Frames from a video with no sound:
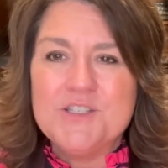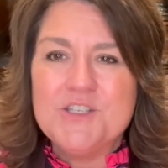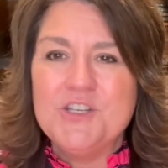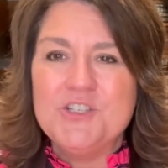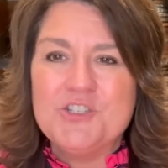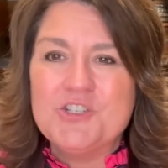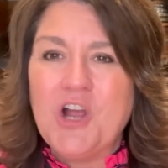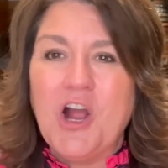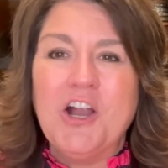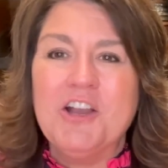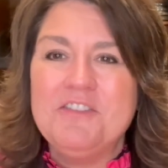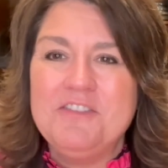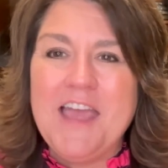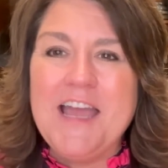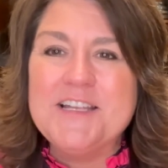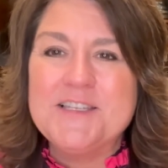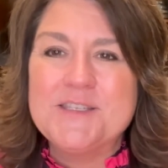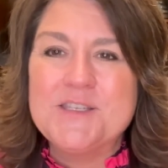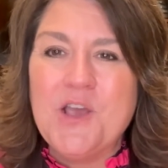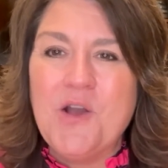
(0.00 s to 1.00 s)
chart
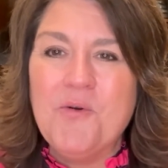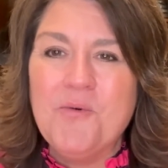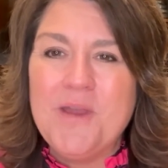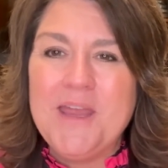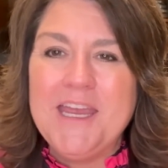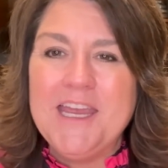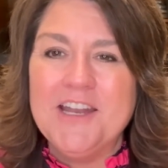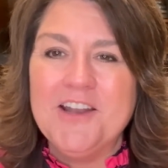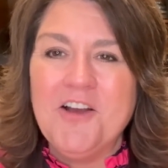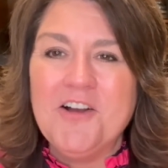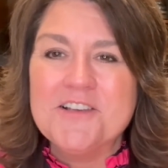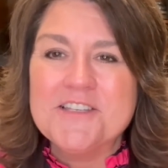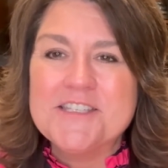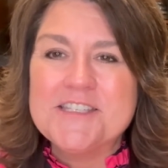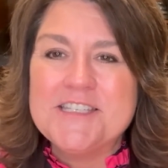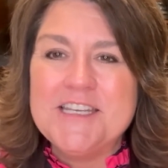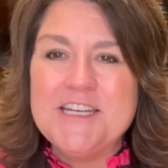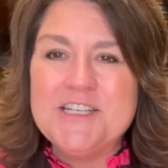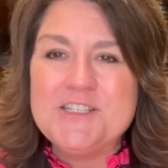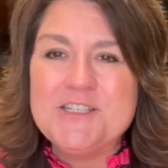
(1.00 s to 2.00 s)
that so we can all
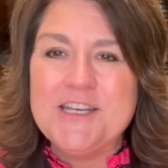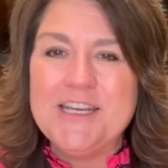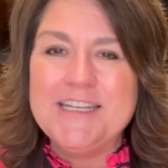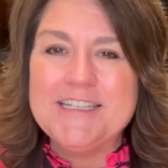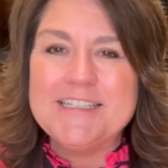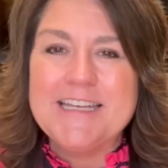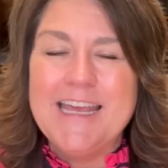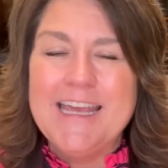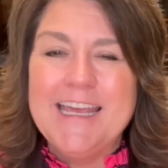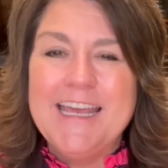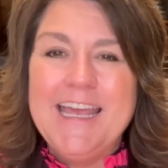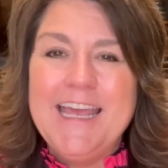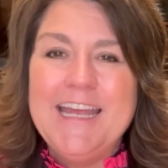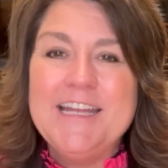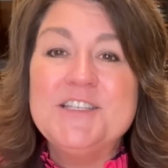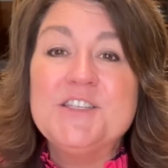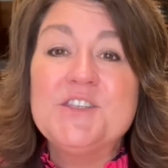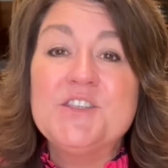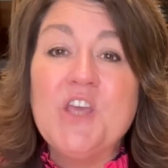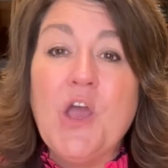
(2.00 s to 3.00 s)
stitch it.
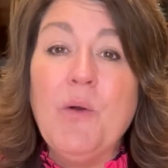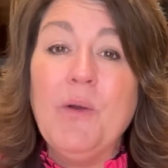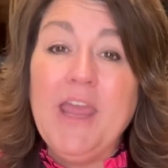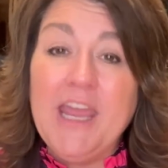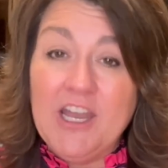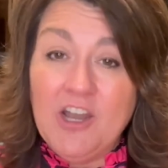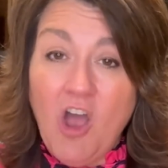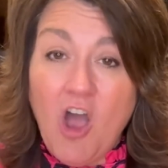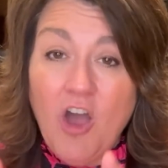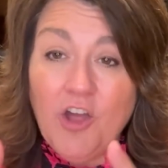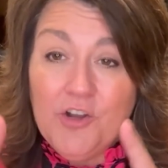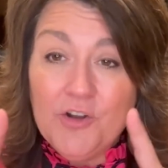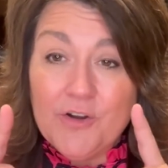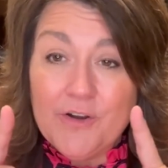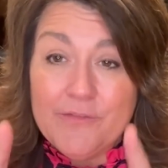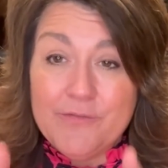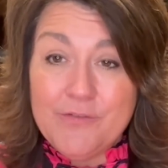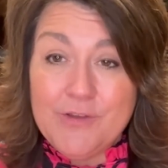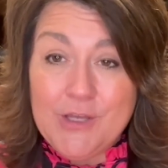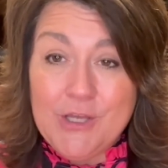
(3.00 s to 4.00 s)
And so in honor
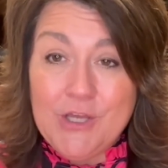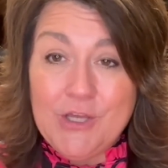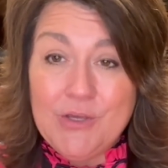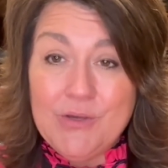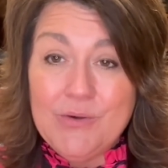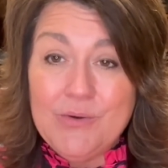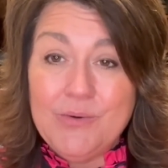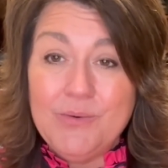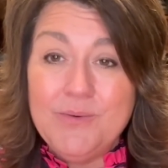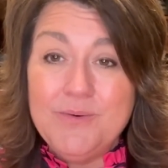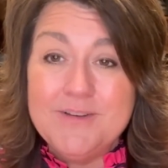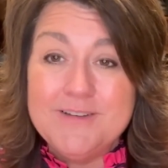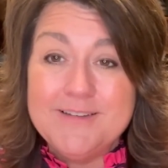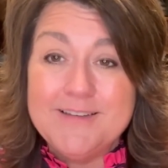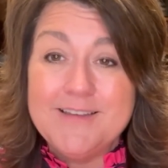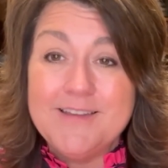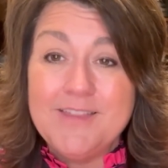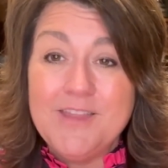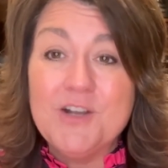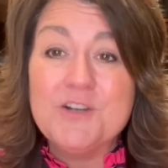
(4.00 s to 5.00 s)
of you,
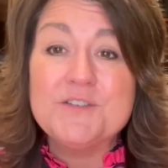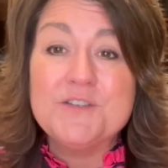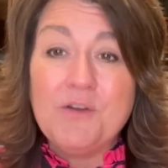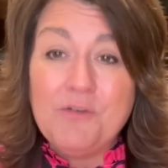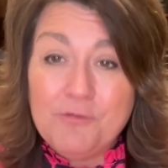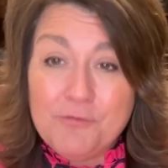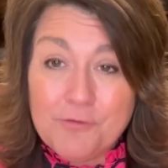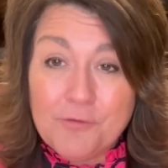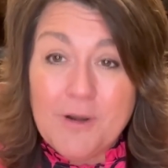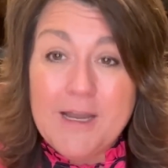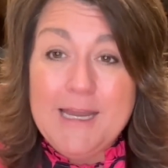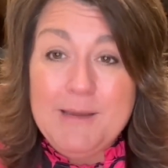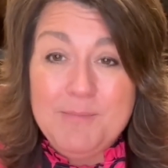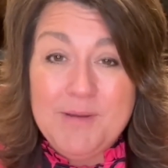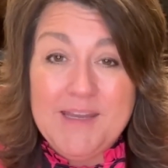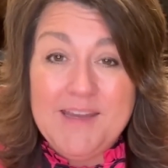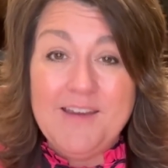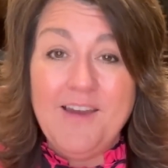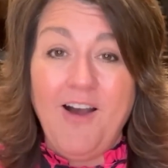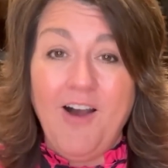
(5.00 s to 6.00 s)
there's a
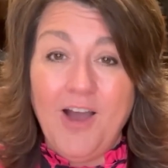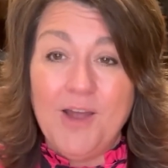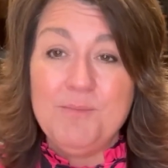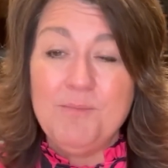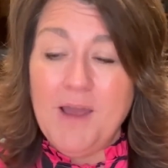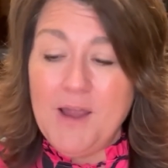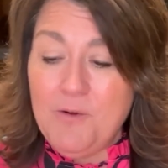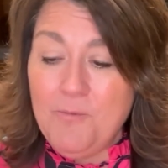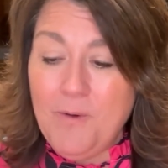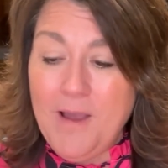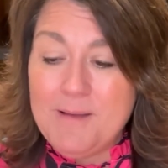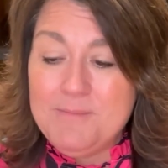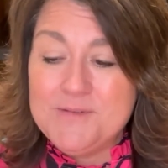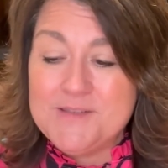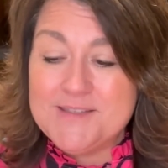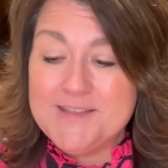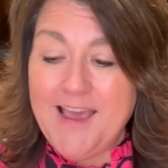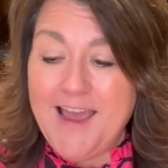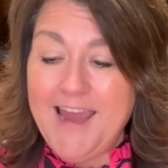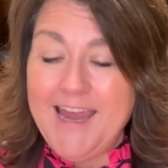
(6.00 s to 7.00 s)
freebie on my
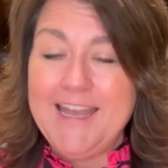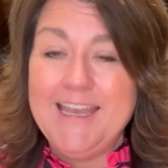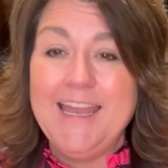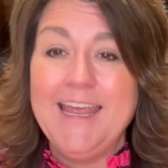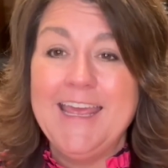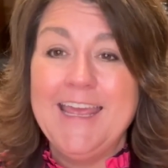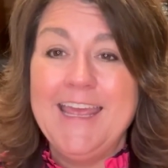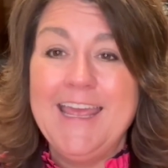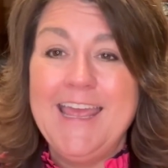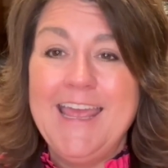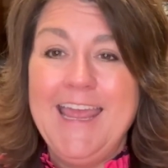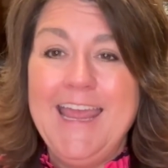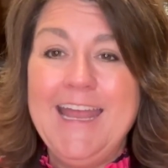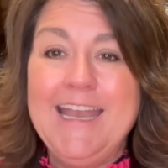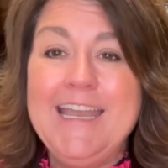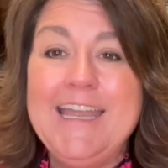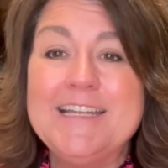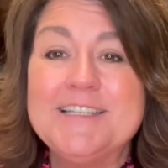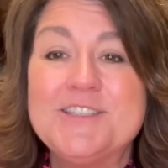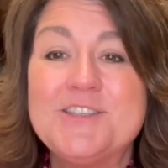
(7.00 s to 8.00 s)
website,
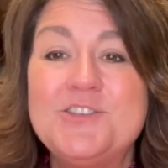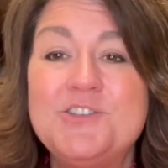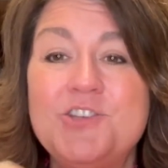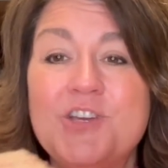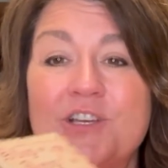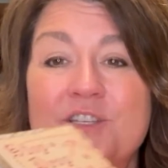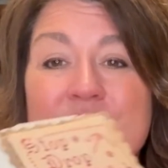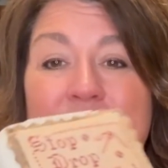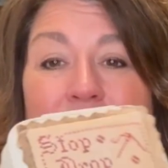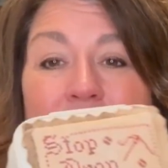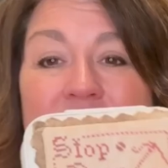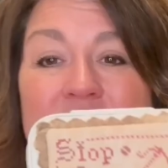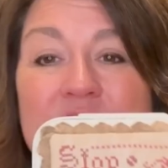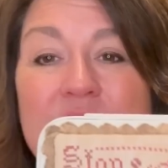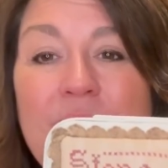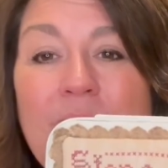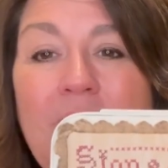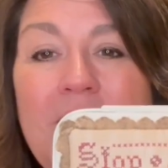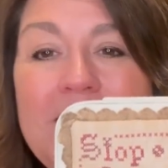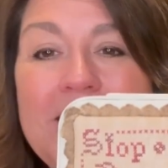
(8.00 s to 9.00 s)
and it's just what
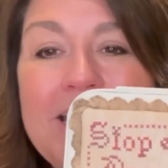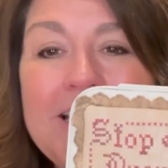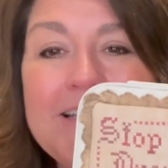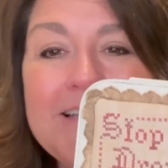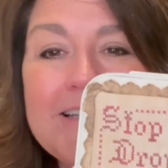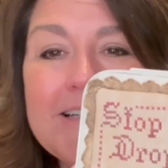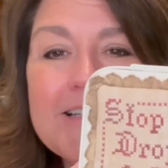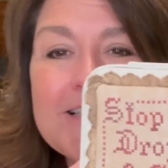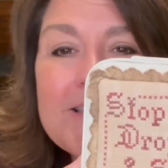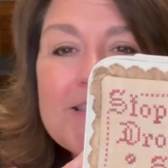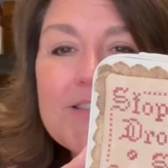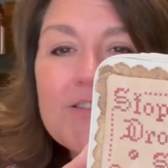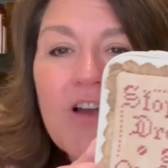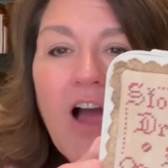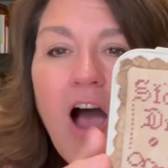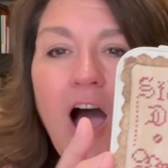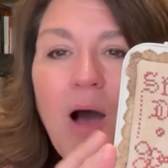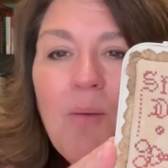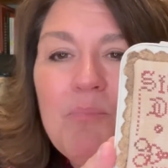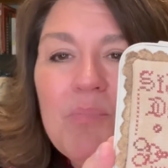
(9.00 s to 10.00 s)
you wanted.
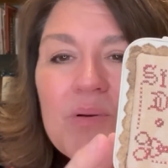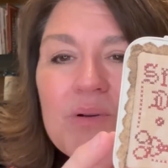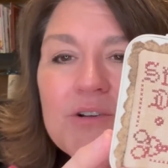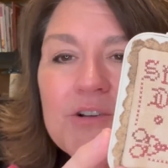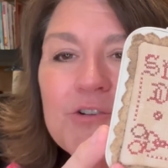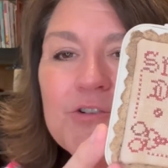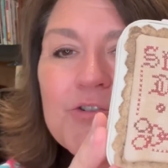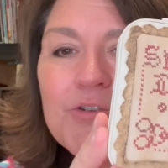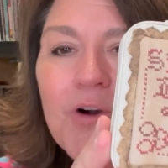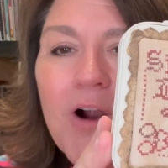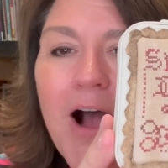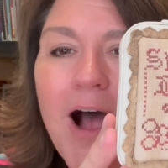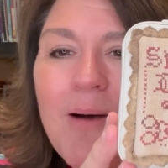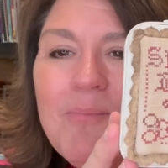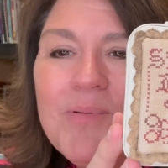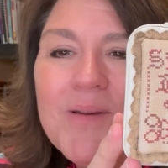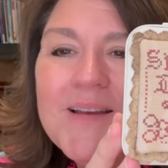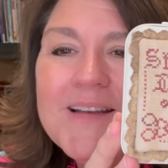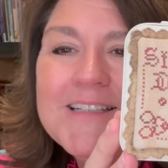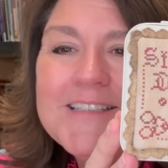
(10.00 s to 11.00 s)
Stop,
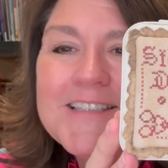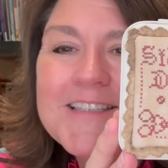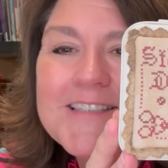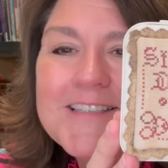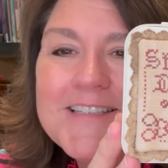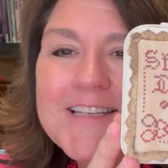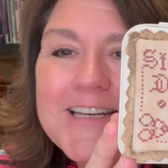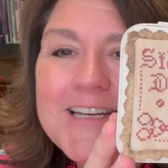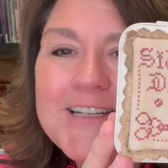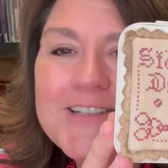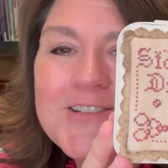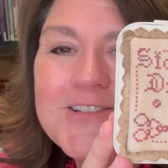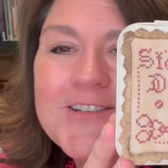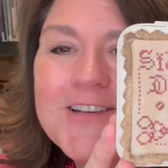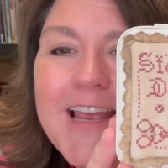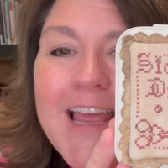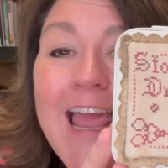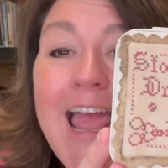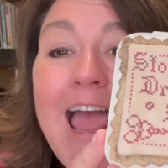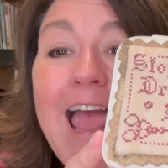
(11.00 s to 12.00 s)
drop, and stitch.
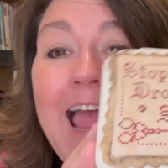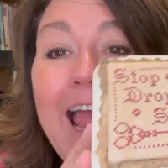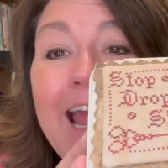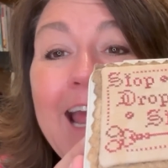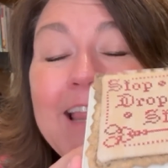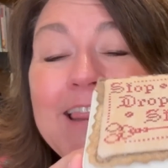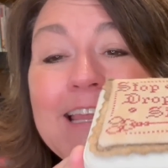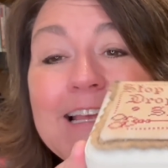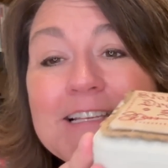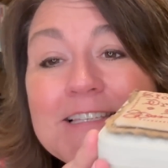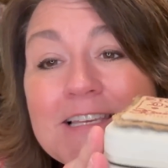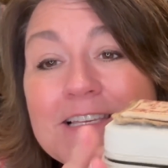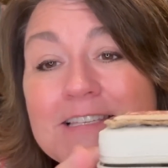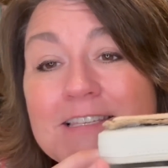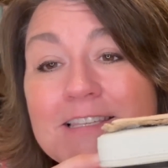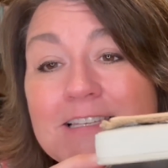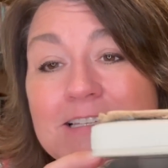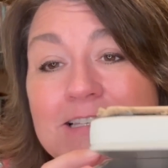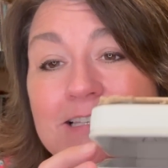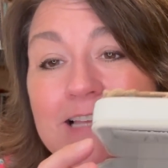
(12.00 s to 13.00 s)
And this is
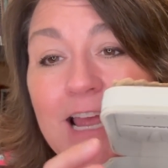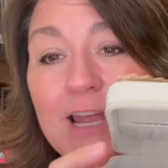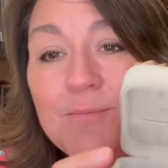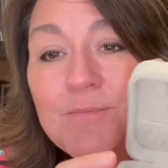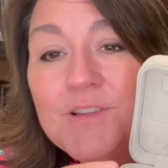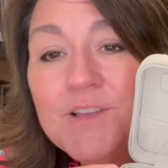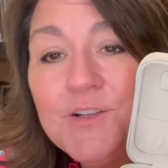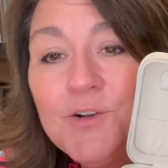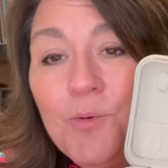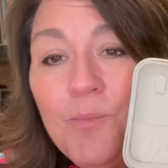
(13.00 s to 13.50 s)
the same little